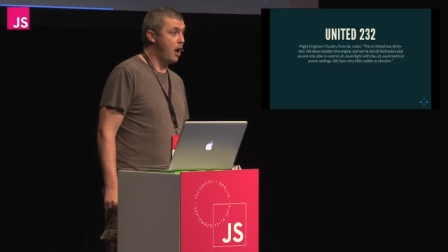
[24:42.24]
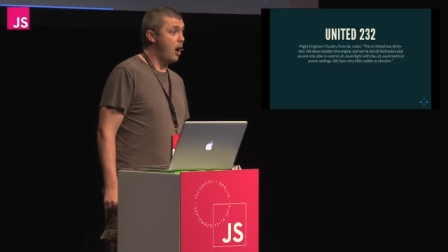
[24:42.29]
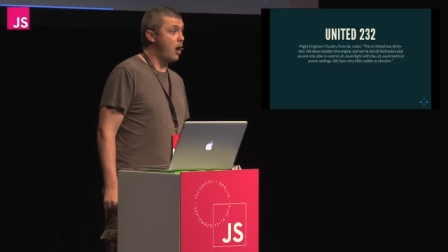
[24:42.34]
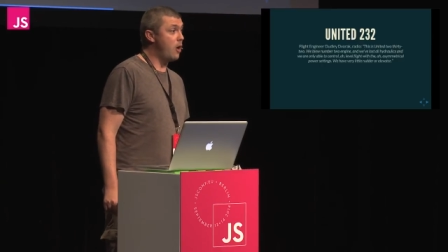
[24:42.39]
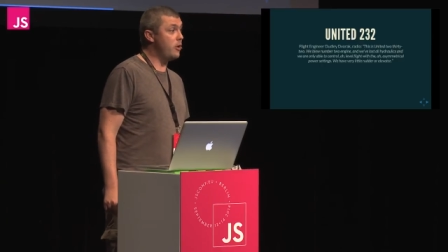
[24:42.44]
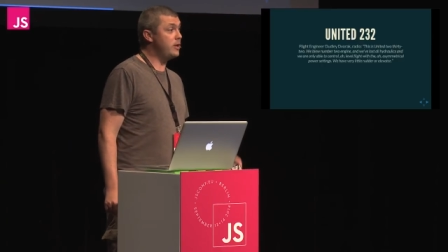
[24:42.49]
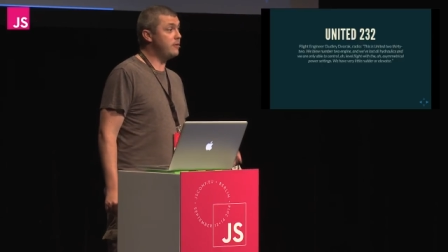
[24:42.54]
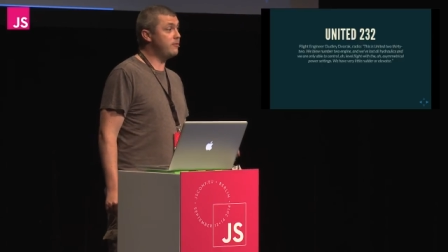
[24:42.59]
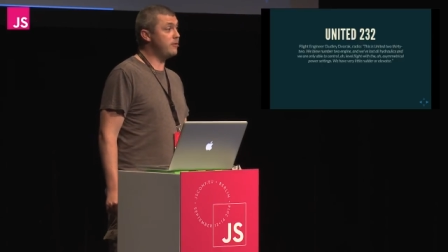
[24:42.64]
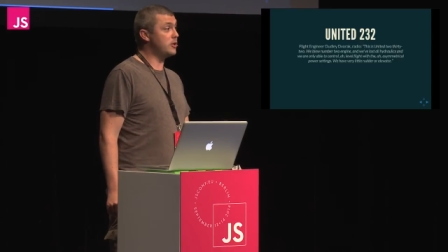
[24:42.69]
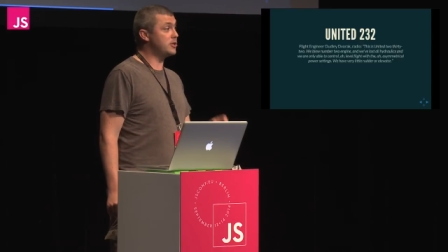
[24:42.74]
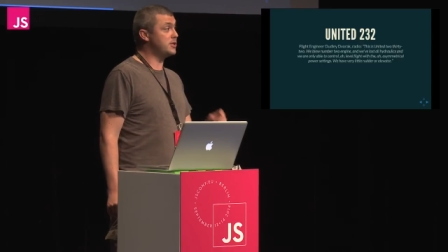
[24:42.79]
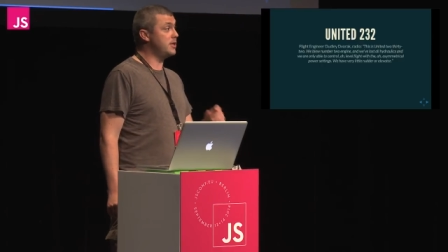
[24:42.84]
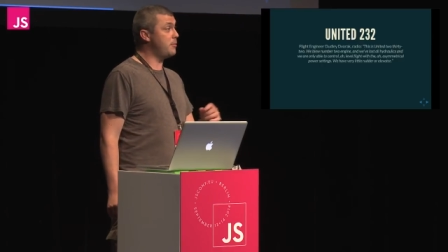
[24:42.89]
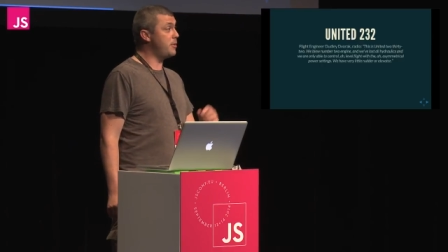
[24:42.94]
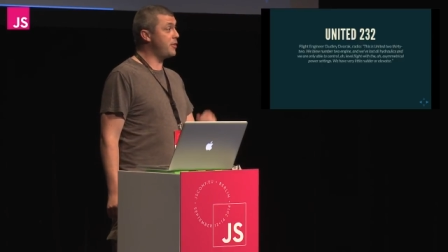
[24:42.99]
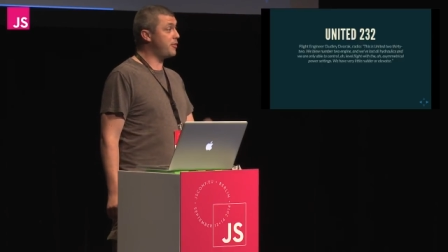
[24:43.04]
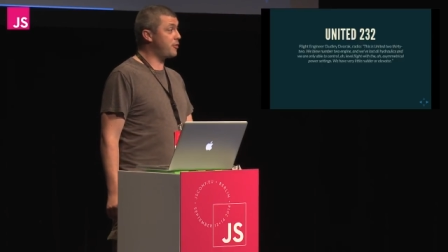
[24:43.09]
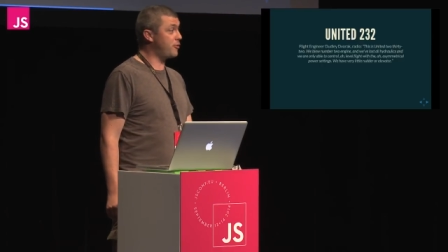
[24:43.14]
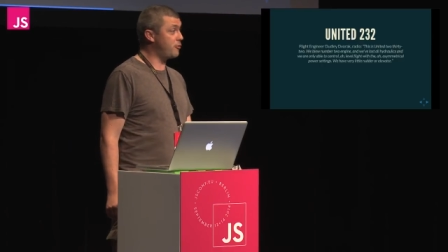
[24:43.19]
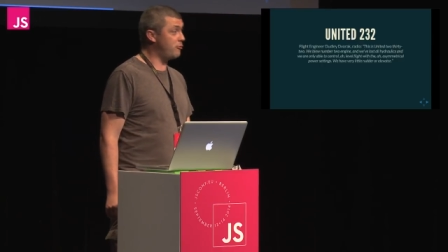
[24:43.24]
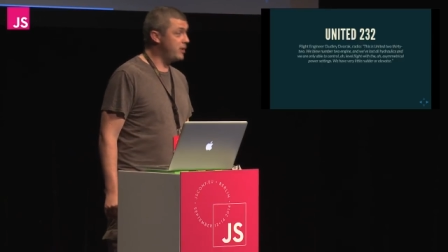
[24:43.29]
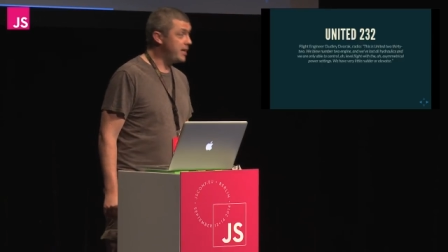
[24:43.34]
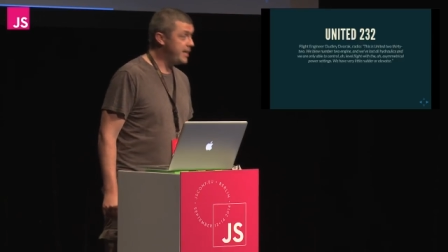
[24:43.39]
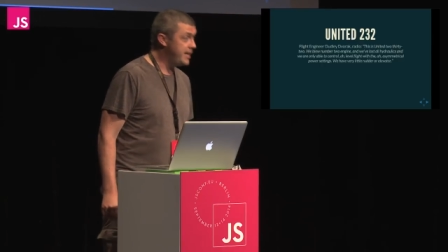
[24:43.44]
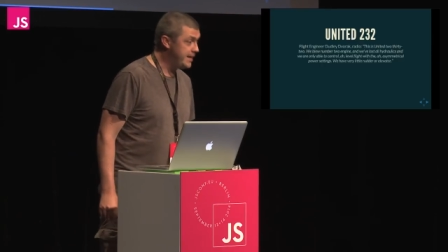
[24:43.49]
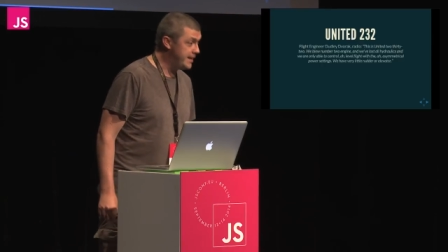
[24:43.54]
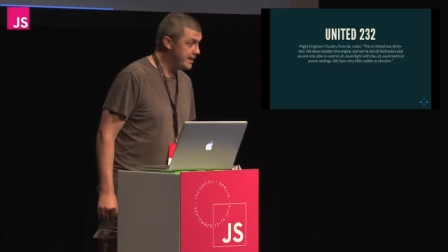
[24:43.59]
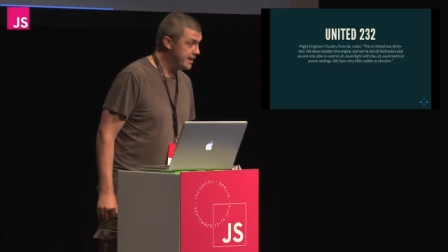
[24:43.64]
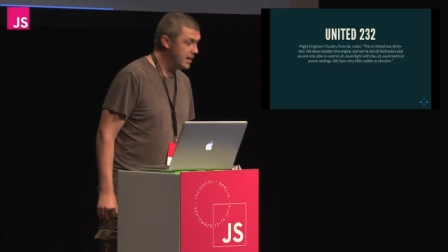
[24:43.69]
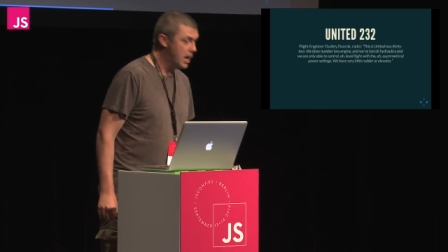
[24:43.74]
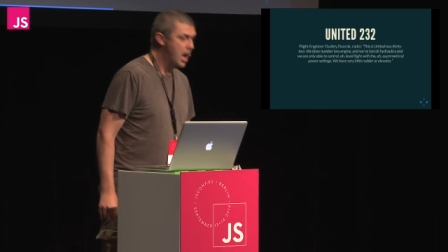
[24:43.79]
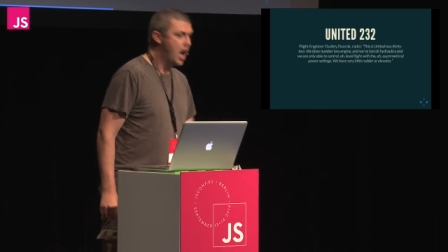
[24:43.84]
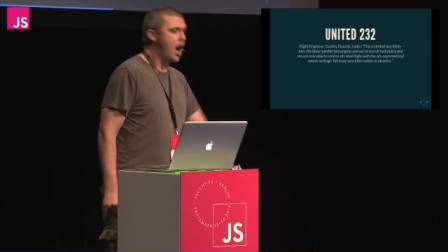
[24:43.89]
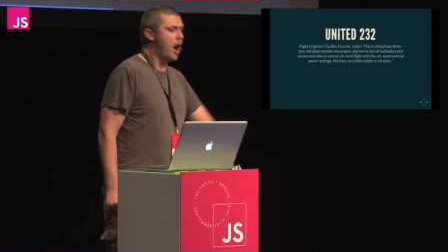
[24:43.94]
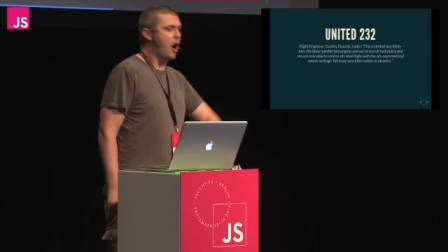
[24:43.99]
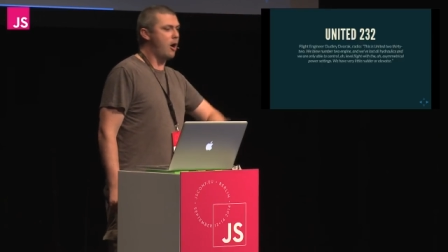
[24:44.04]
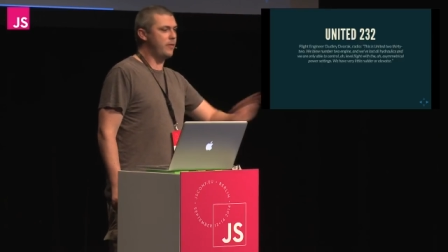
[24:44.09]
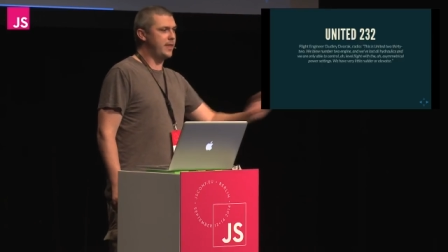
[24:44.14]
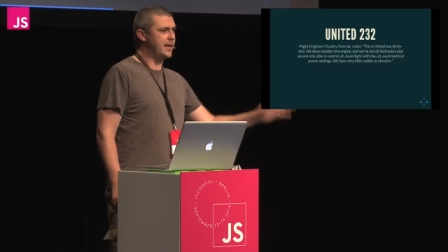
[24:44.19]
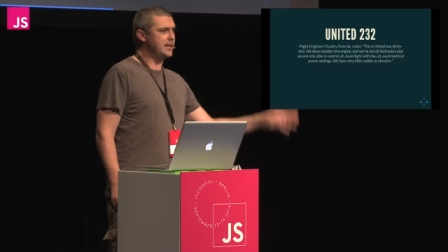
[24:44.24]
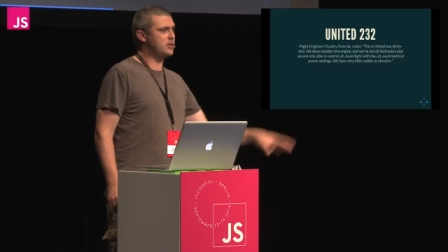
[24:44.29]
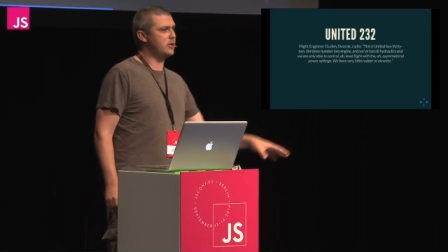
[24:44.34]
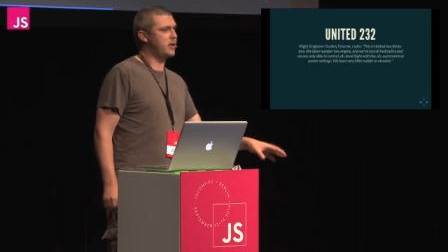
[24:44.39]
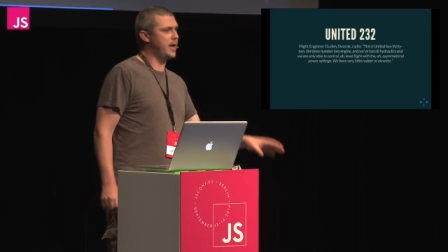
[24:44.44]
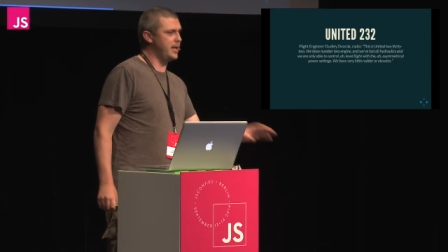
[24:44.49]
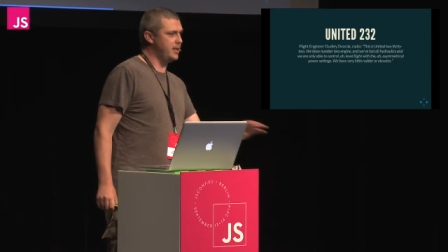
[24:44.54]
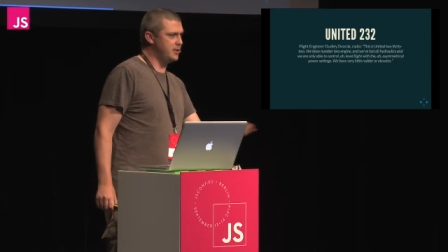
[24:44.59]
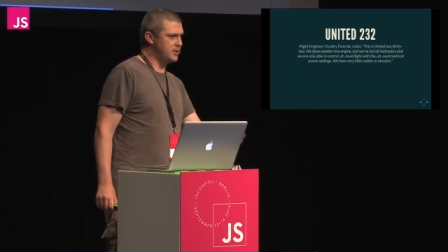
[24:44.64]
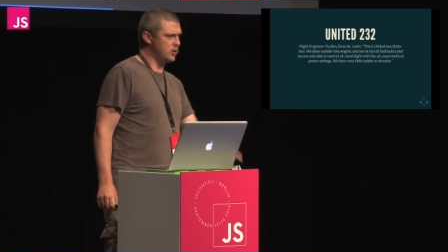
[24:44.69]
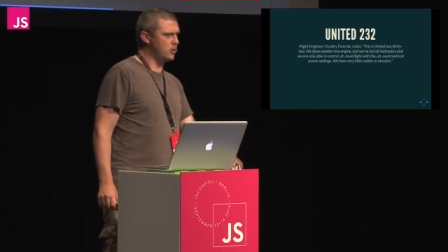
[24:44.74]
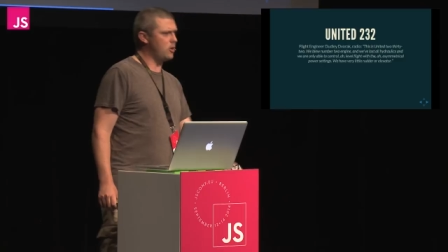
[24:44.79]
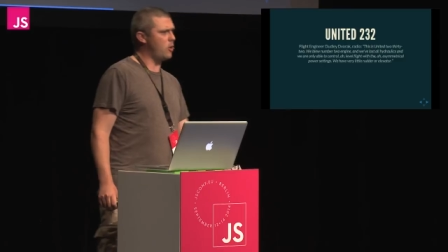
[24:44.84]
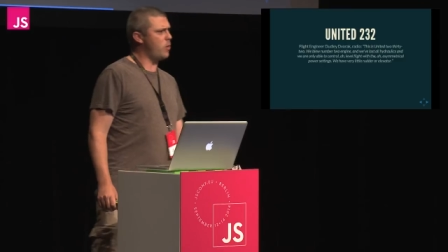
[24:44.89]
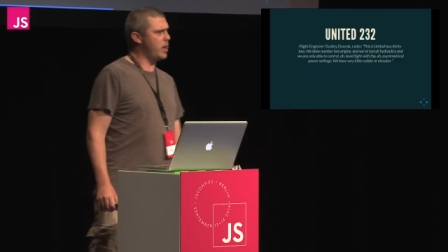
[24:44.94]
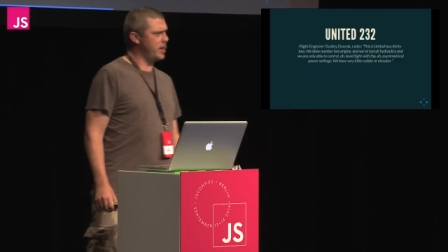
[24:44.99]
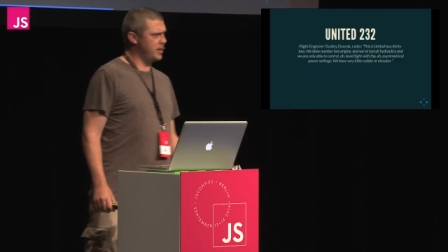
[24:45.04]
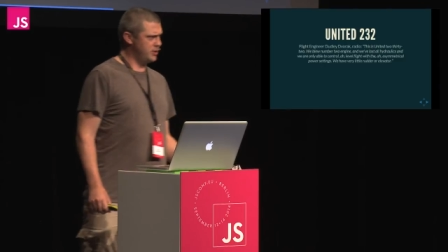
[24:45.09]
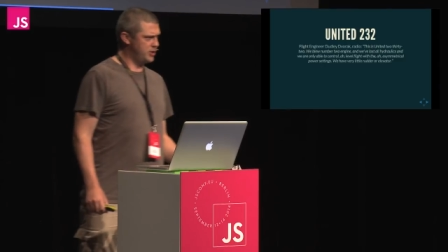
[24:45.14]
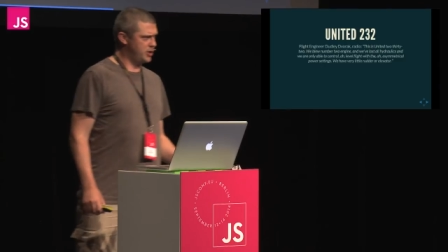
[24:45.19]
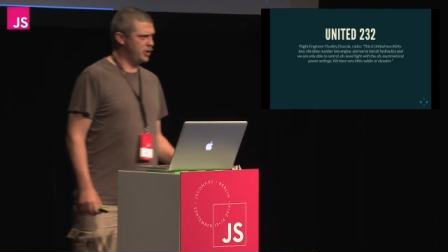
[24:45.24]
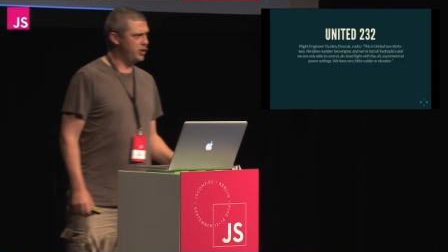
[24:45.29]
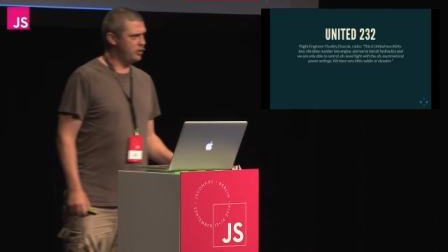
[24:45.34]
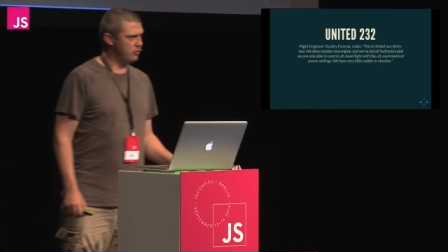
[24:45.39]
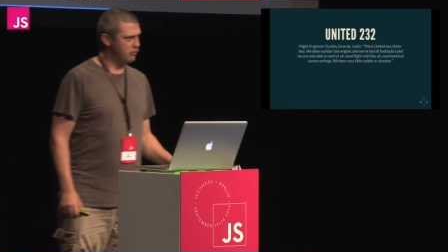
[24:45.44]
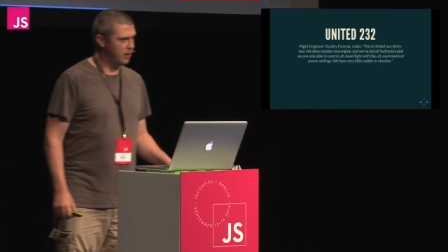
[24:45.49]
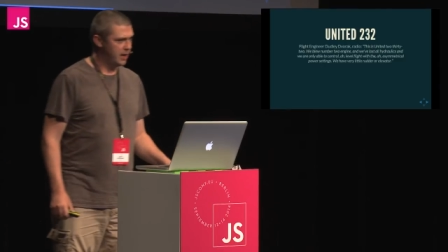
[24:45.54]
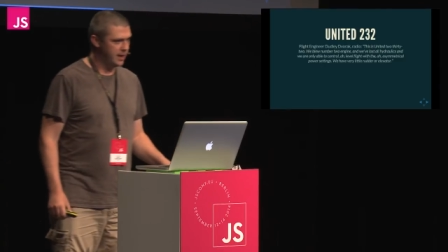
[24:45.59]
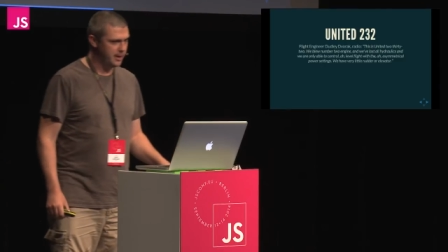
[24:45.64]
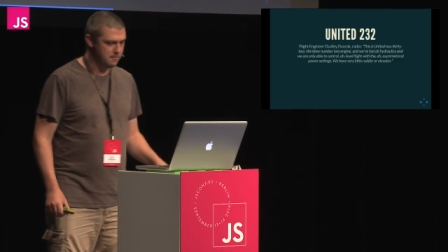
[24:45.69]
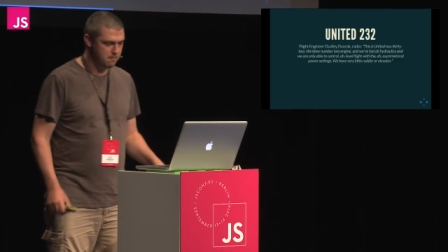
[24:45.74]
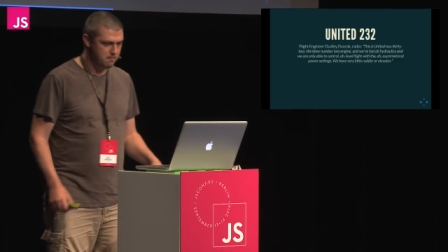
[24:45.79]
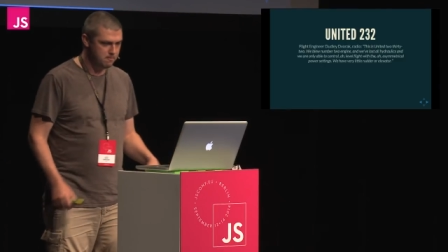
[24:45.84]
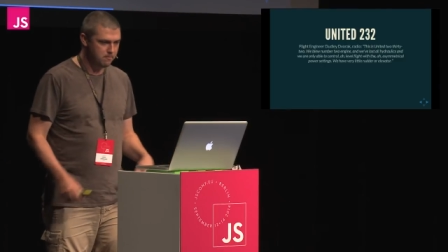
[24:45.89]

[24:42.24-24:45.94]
Oh, you've lost number three. Oh, that's okay. You still got one and two, right?